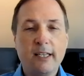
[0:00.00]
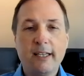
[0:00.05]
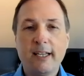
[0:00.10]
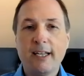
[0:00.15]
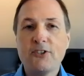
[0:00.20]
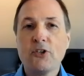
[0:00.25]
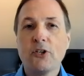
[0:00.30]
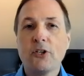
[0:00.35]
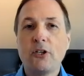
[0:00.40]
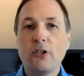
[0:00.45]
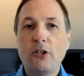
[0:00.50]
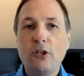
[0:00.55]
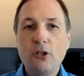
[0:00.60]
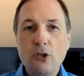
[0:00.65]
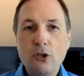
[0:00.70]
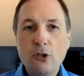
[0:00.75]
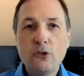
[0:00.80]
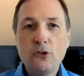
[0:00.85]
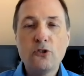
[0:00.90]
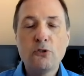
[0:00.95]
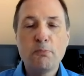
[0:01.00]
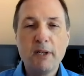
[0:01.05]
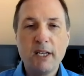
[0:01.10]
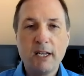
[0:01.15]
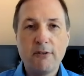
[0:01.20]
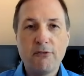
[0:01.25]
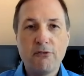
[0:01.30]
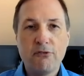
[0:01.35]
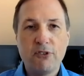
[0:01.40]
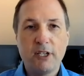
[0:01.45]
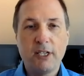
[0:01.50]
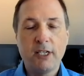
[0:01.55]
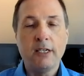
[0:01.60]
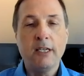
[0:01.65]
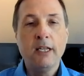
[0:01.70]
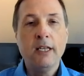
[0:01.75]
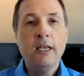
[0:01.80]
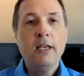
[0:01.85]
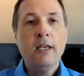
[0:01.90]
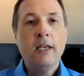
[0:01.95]
And that's a huge
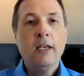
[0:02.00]
benefit